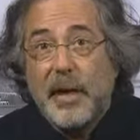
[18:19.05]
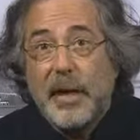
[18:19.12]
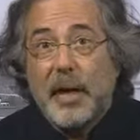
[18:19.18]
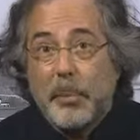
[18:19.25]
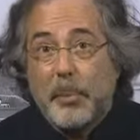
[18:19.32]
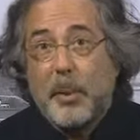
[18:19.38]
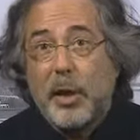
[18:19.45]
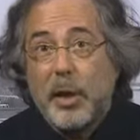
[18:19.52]

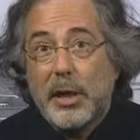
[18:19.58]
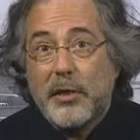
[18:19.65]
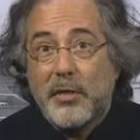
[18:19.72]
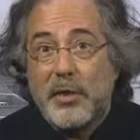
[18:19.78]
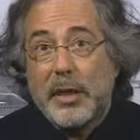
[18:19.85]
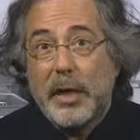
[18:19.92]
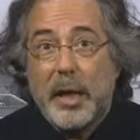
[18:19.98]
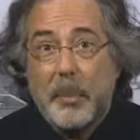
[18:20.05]
a
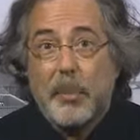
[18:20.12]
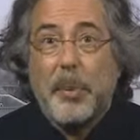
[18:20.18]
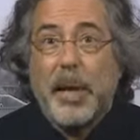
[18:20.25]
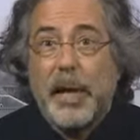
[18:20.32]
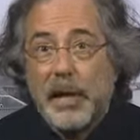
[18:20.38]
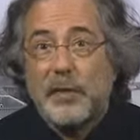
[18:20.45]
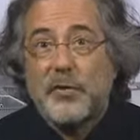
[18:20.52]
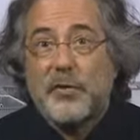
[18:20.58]
policy
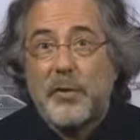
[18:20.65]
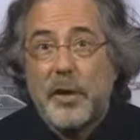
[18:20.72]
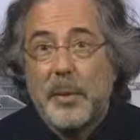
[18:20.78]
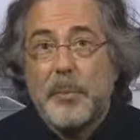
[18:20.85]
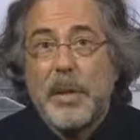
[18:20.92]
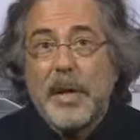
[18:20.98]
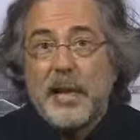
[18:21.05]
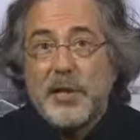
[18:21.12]
apart from